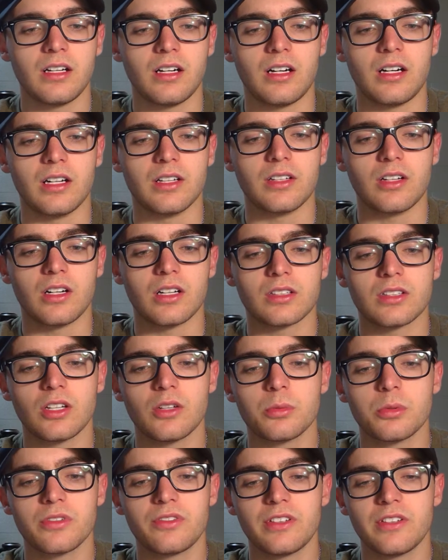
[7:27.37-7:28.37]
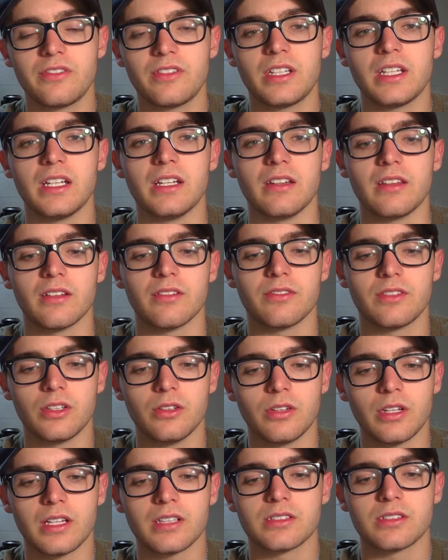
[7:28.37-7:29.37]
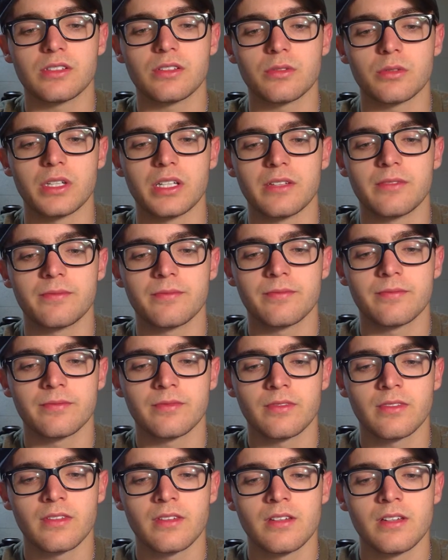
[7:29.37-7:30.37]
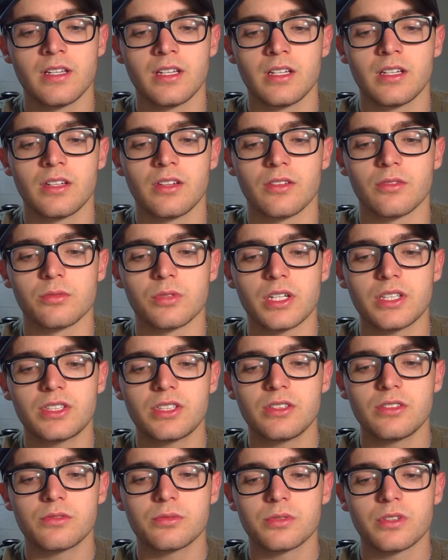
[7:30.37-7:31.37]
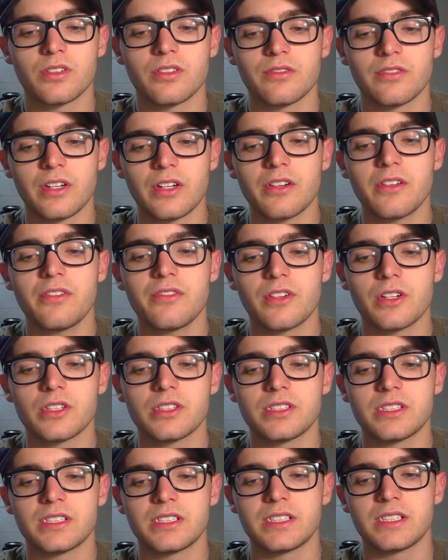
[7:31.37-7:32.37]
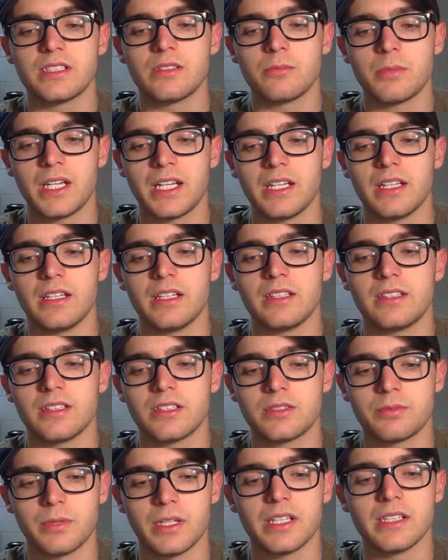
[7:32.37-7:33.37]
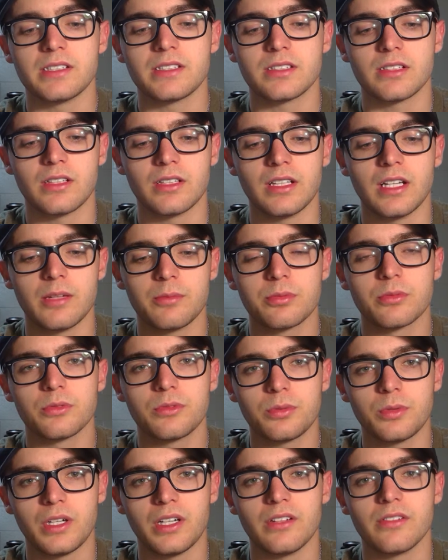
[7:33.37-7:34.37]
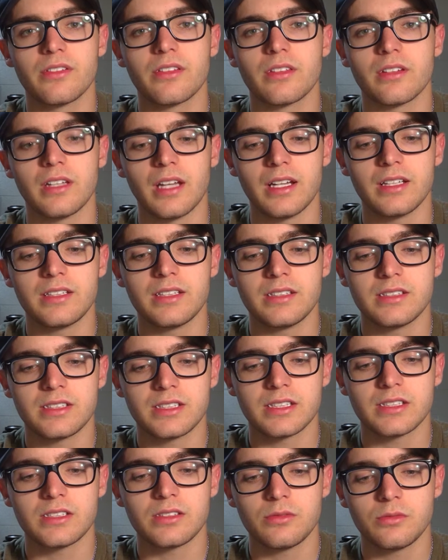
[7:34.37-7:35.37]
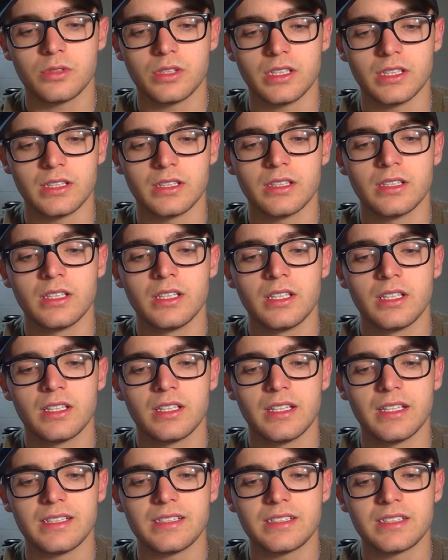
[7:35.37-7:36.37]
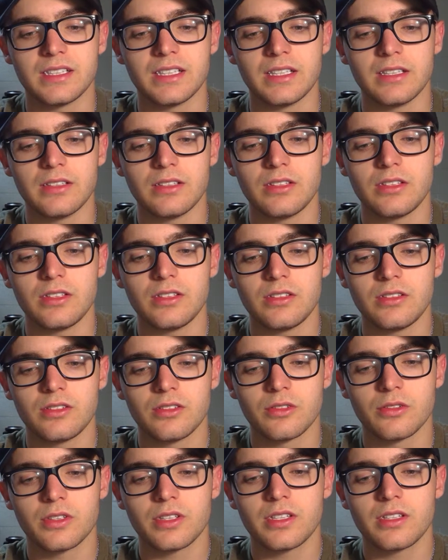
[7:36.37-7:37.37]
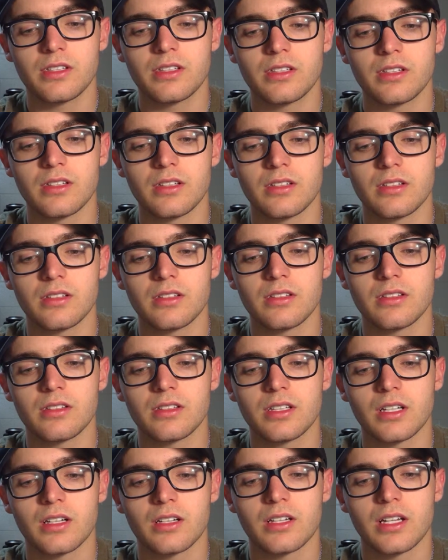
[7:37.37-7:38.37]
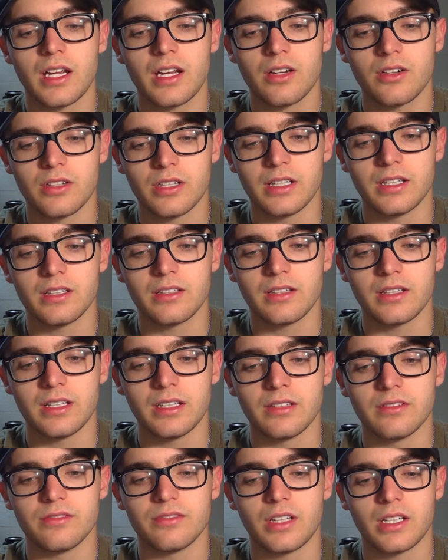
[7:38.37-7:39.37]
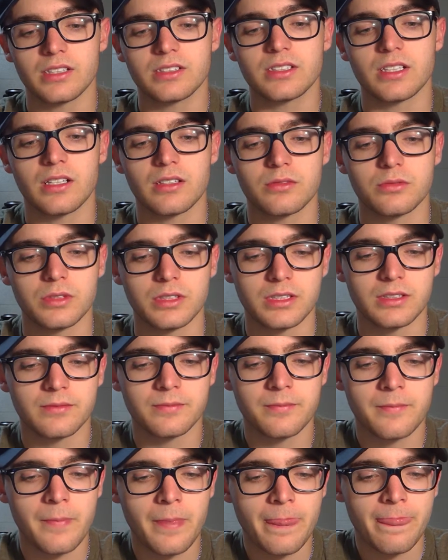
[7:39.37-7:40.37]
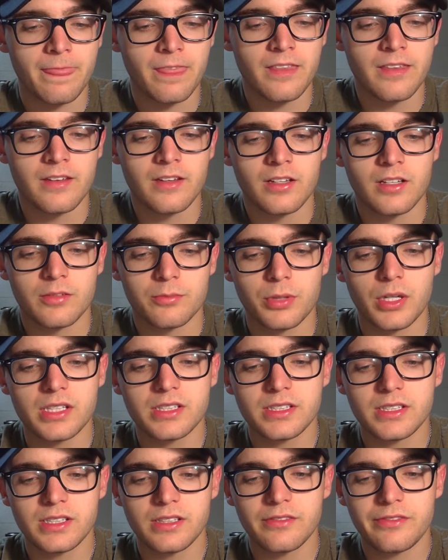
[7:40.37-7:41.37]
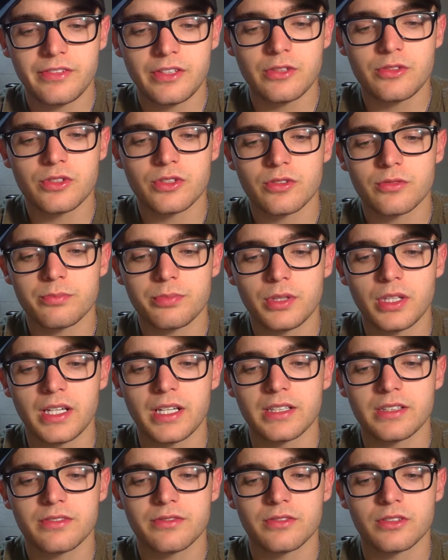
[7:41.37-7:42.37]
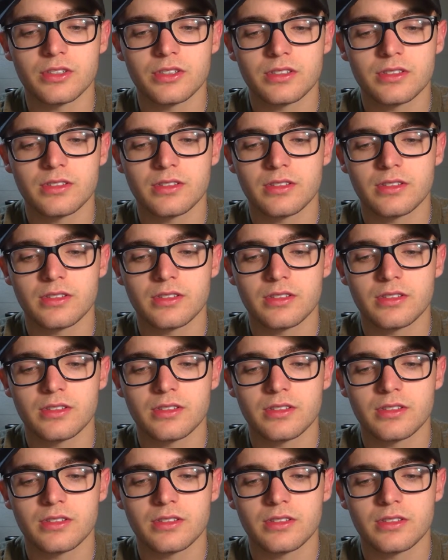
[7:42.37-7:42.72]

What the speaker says: on October 15th of 2003. The Russians were the very first to send a man into space on April 12th, 1961. They sent Yuri Gagarin in Vostok 1. Present and future plans for